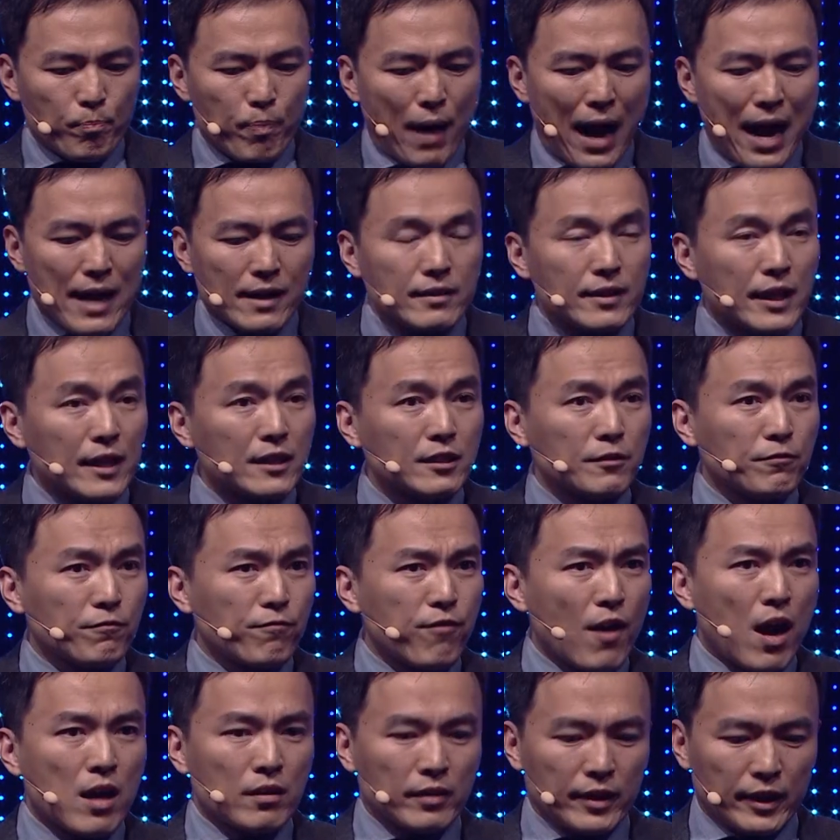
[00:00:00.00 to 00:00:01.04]
by this
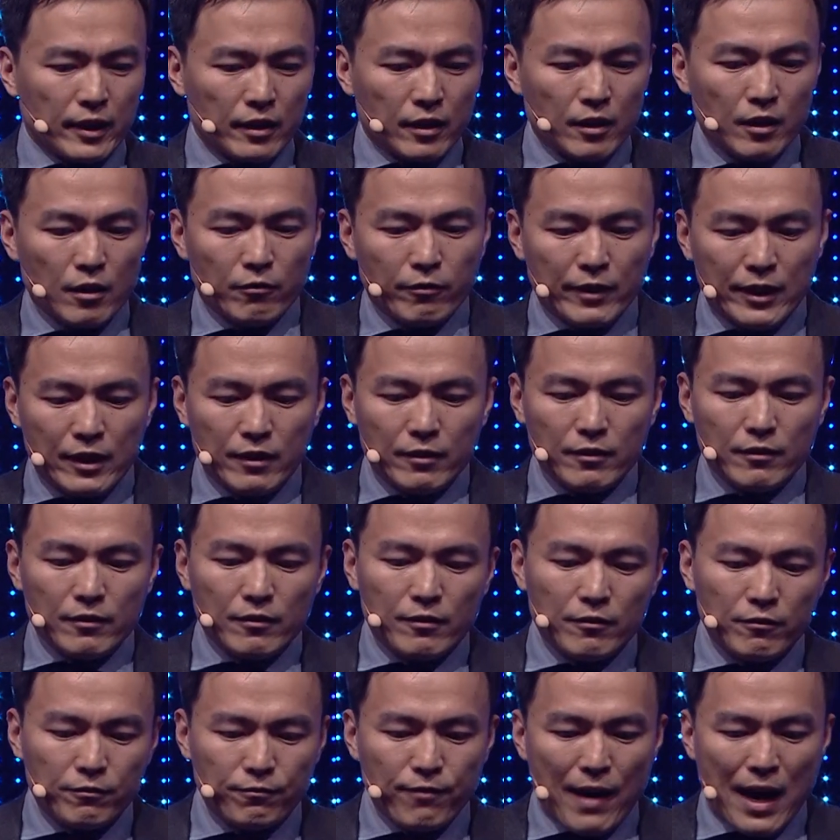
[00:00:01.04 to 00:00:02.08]
finding, we
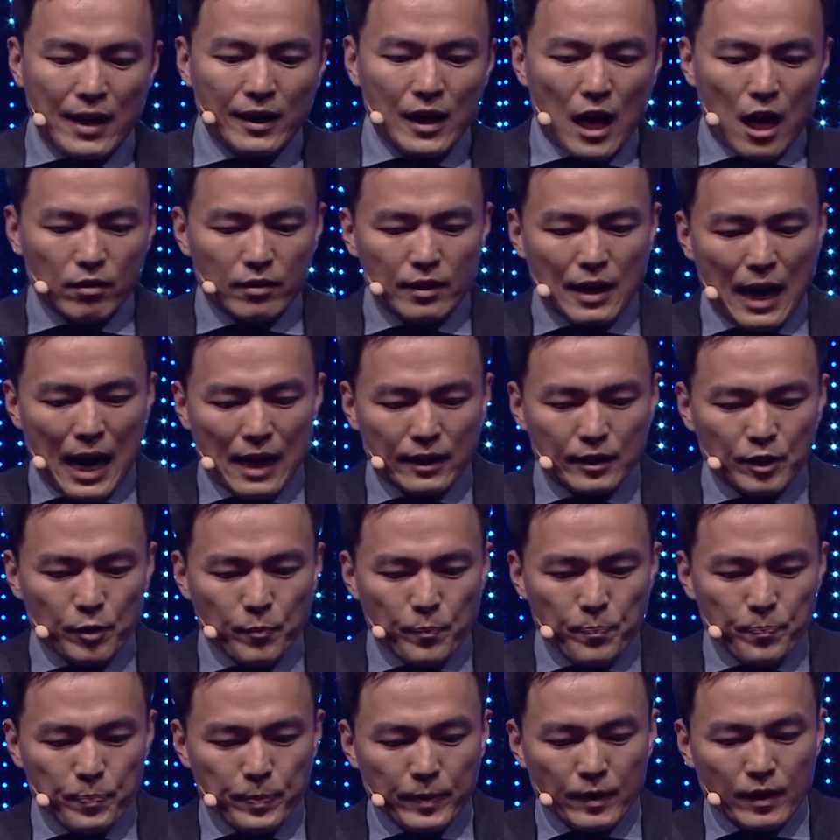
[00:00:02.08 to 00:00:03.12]
find out that
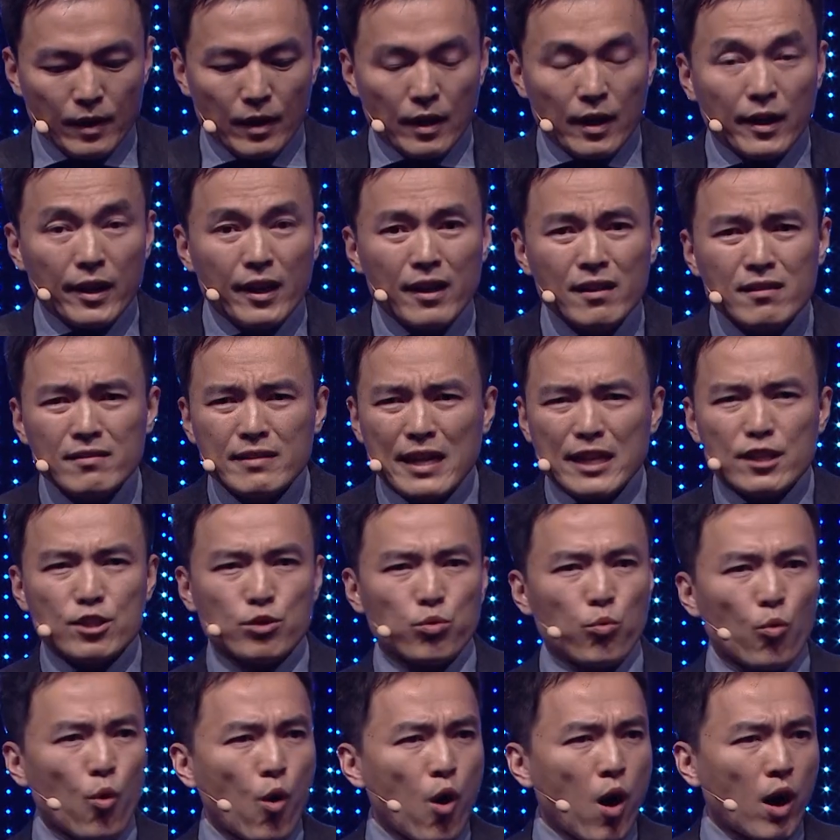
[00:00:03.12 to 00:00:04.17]
in
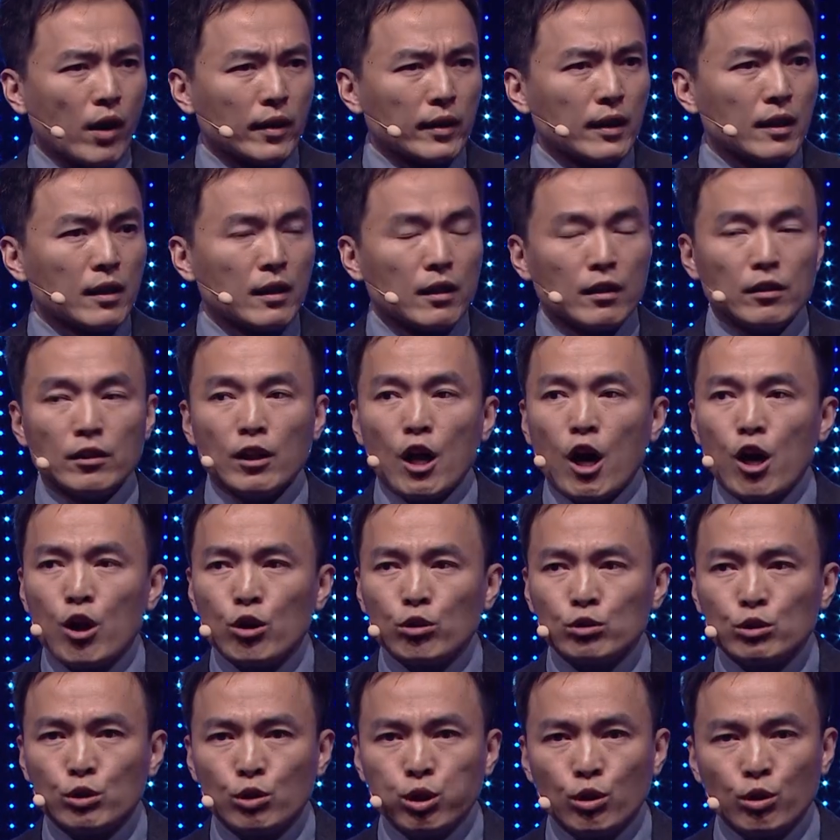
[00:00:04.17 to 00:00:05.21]
this world,
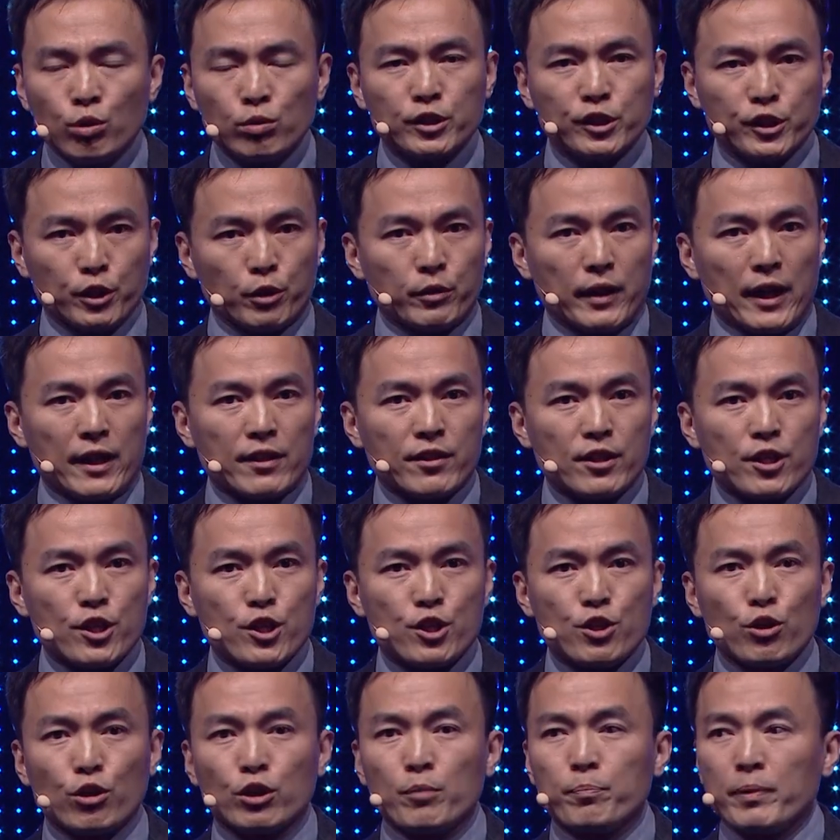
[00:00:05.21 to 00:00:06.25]
no two students
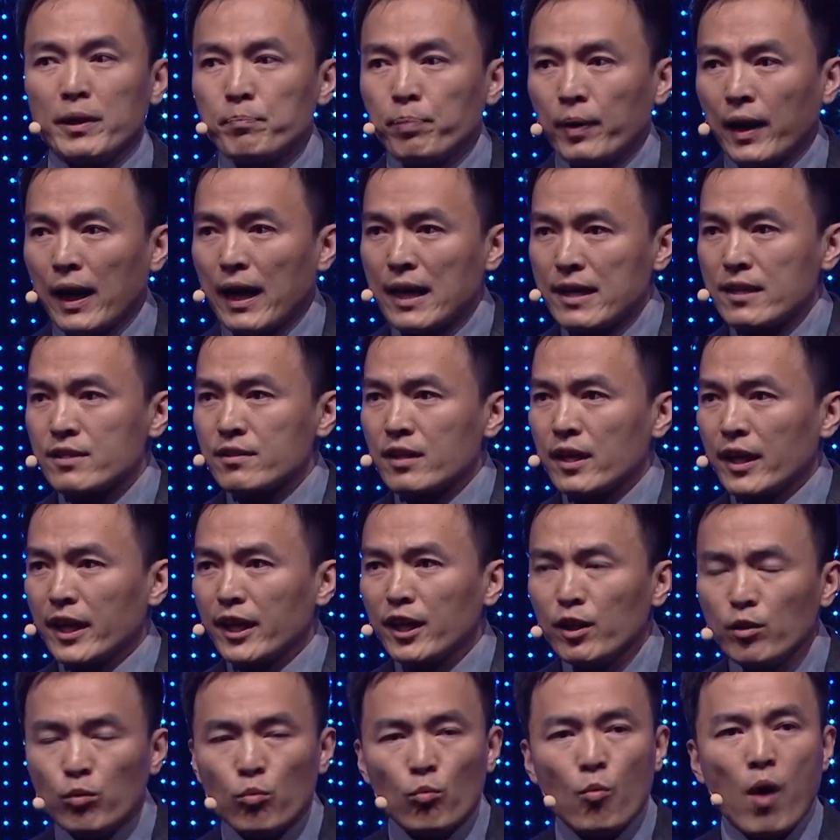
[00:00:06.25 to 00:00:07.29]
should be placed
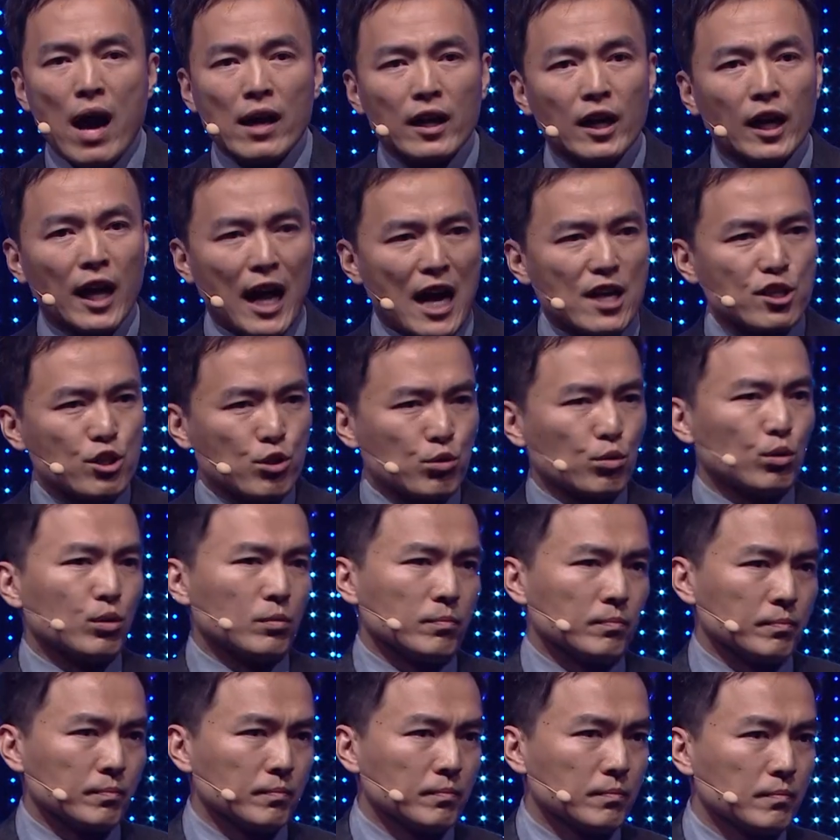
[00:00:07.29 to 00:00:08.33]
in one
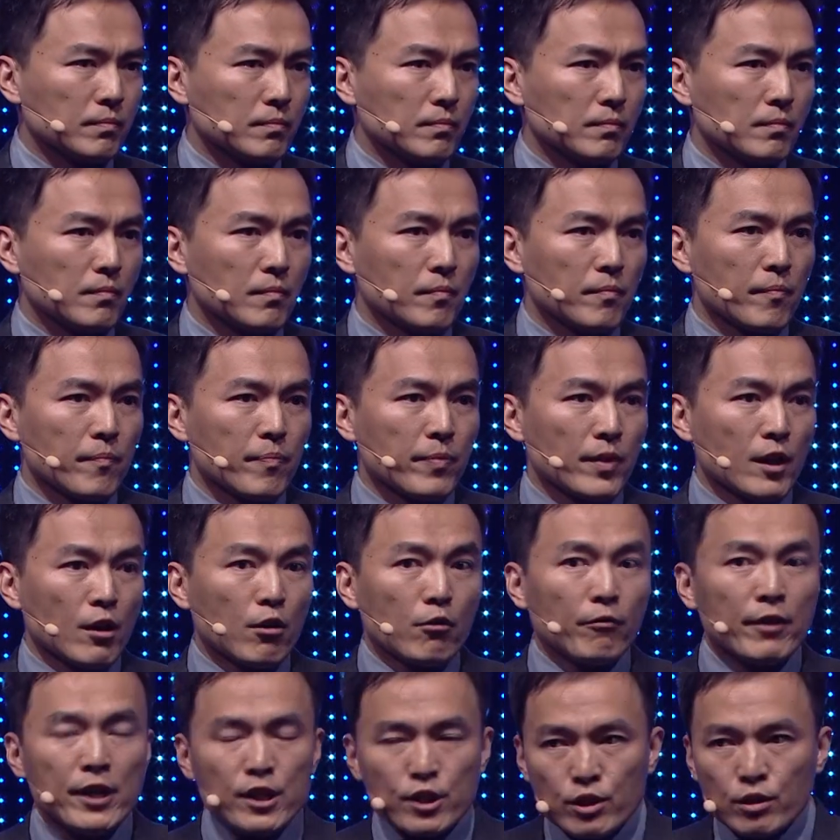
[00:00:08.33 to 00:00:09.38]
classroom.
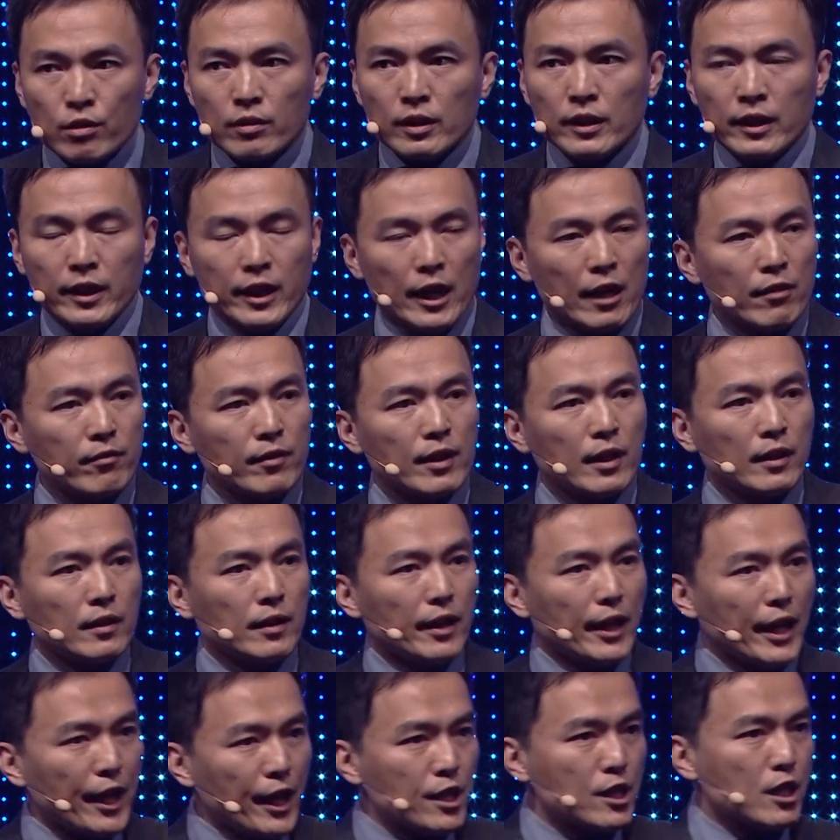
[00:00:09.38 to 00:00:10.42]
We should give
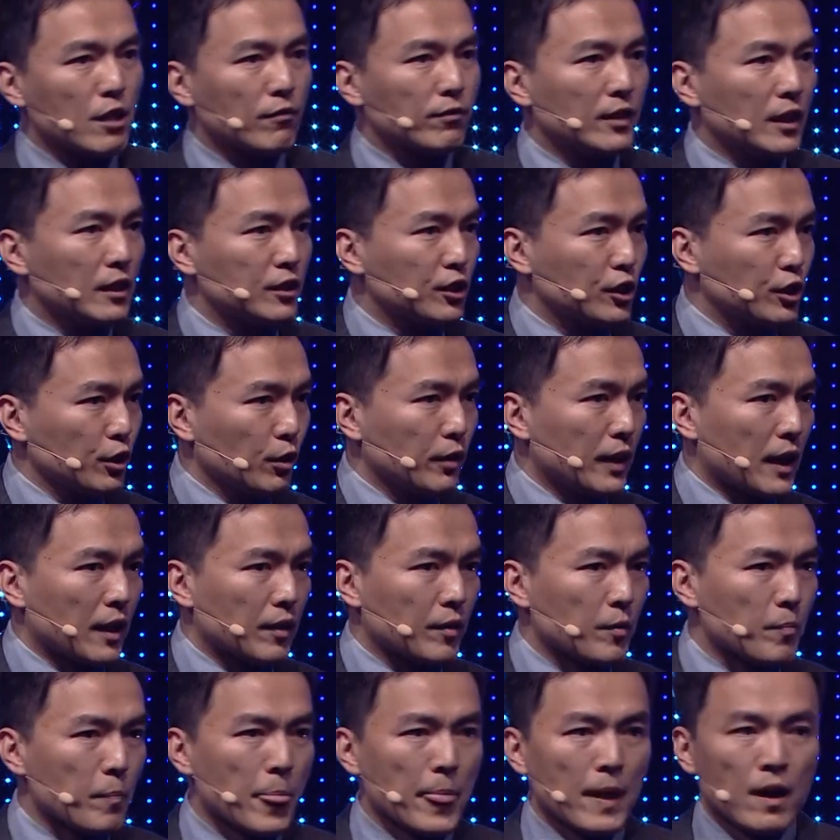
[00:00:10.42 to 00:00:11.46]
the, each of the
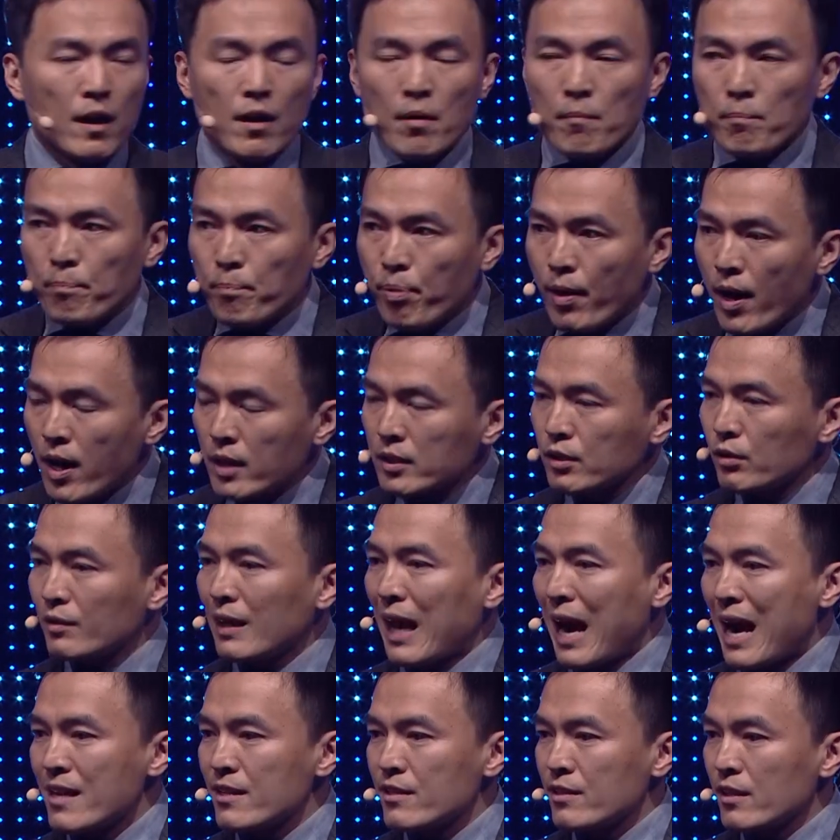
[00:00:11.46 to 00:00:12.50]
students
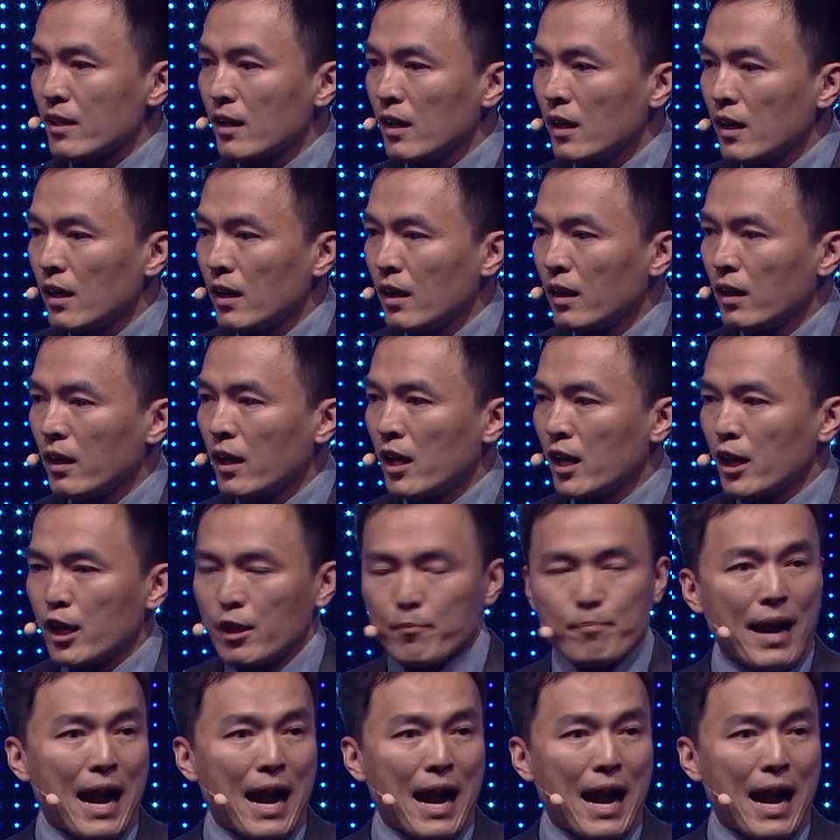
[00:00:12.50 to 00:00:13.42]
personalized learning